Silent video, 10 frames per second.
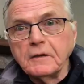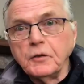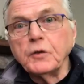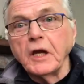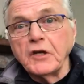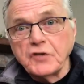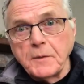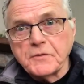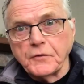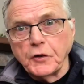New King
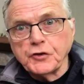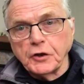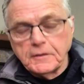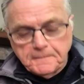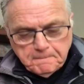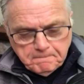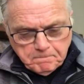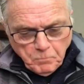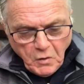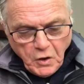James Version.
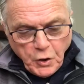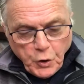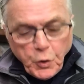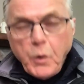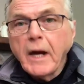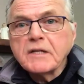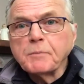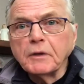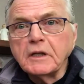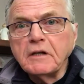Who has
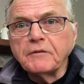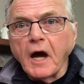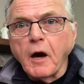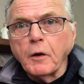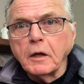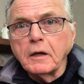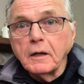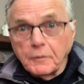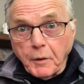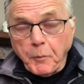believed our
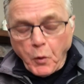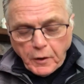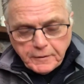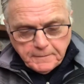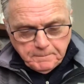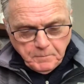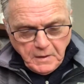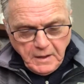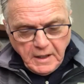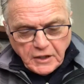report?
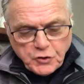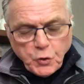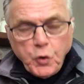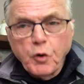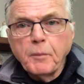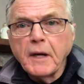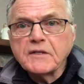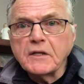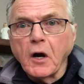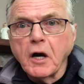And to whom has
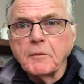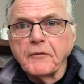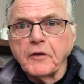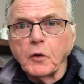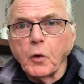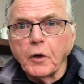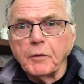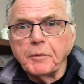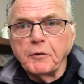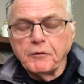the arm of the
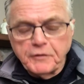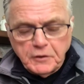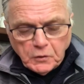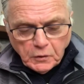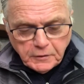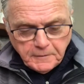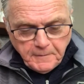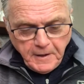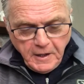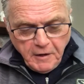Lord been revealed?
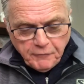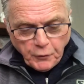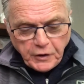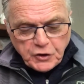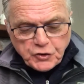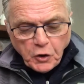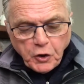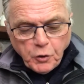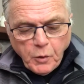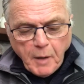For he shall
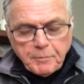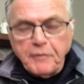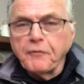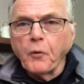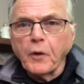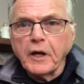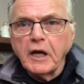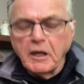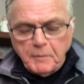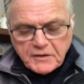grow up before
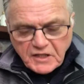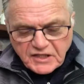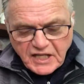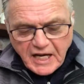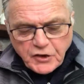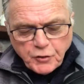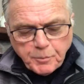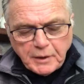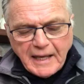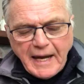him as a tender
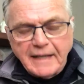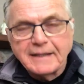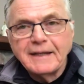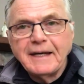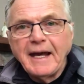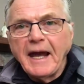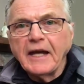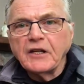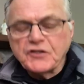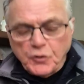plant,
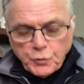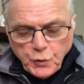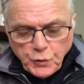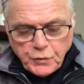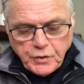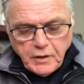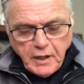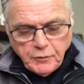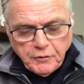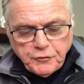and as a root
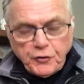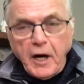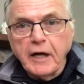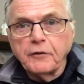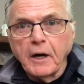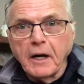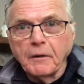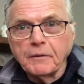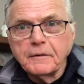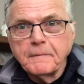out of dry ground.